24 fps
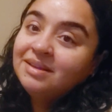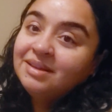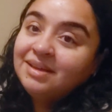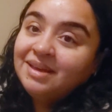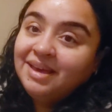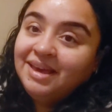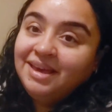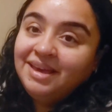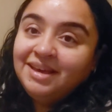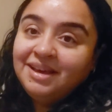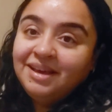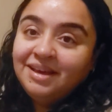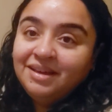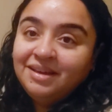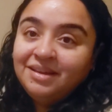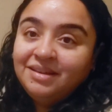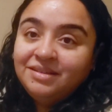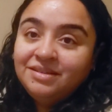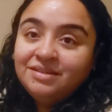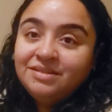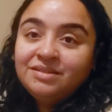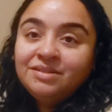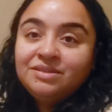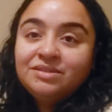Hey
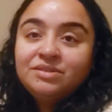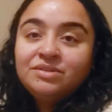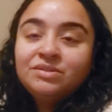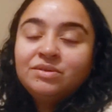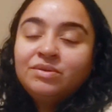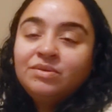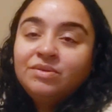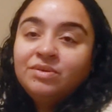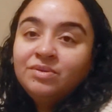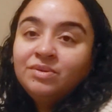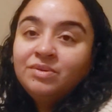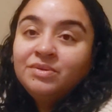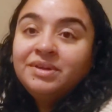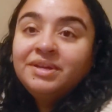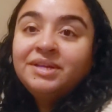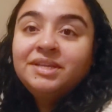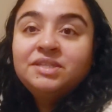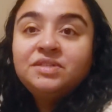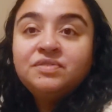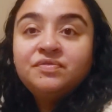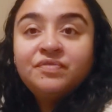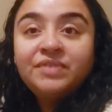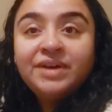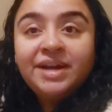guys, so
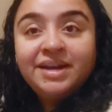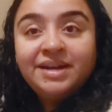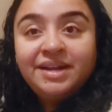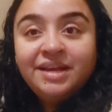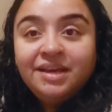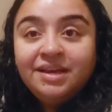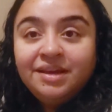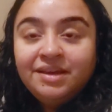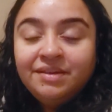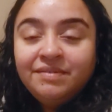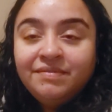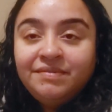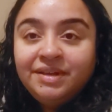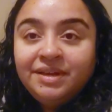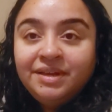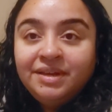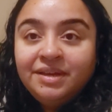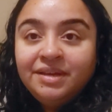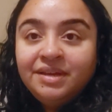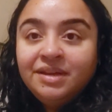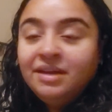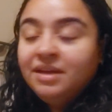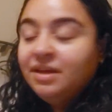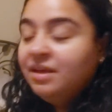it's Friday
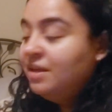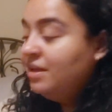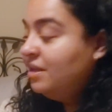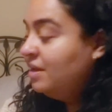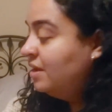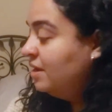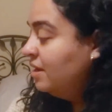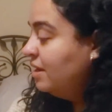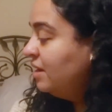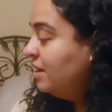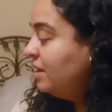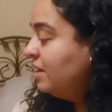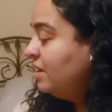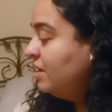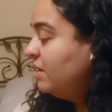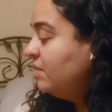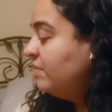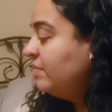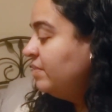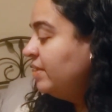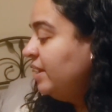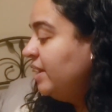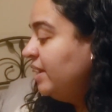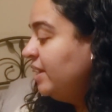evening
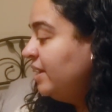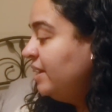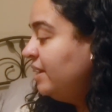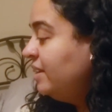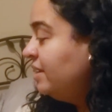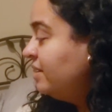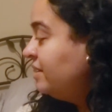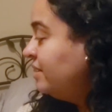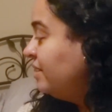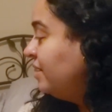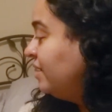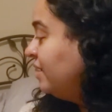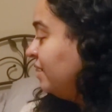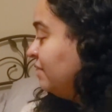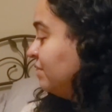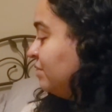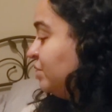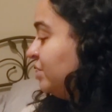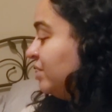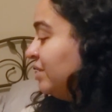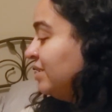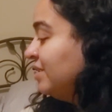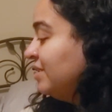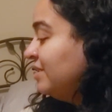um, and I'm
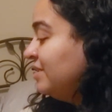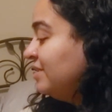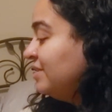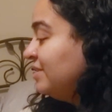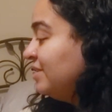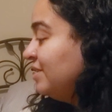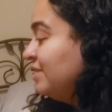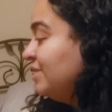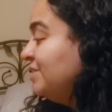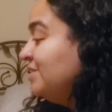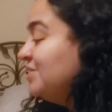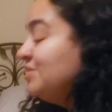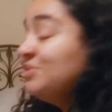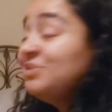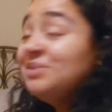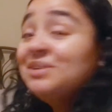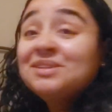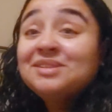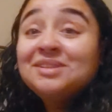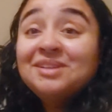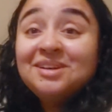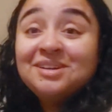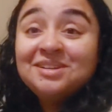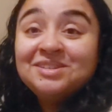just
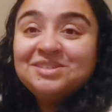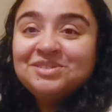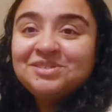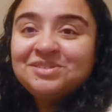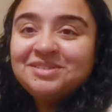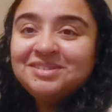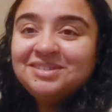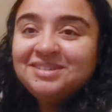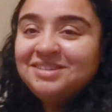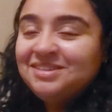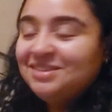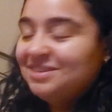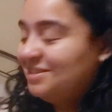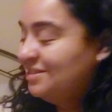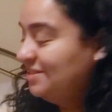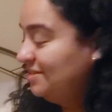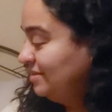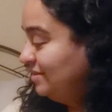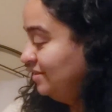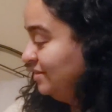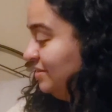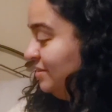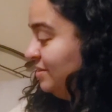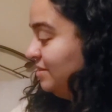doing laundry.
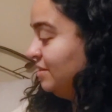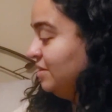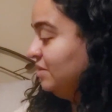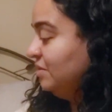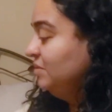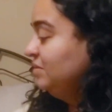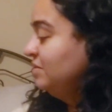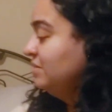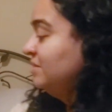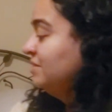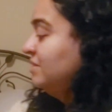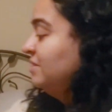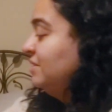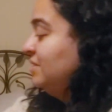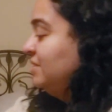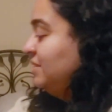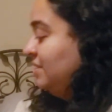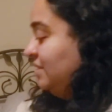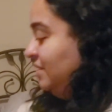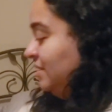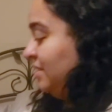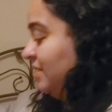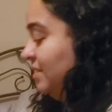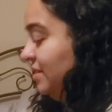So
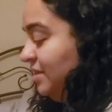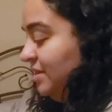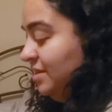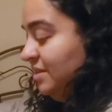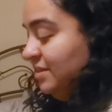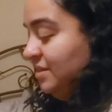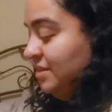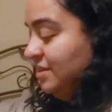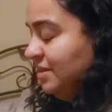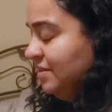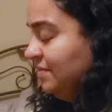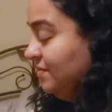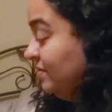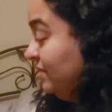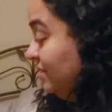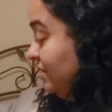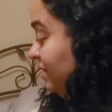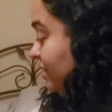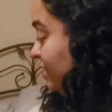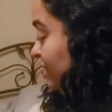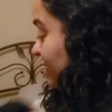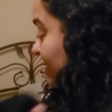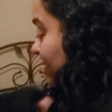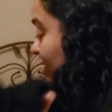
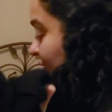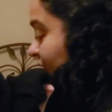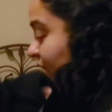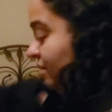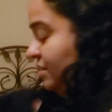definitely.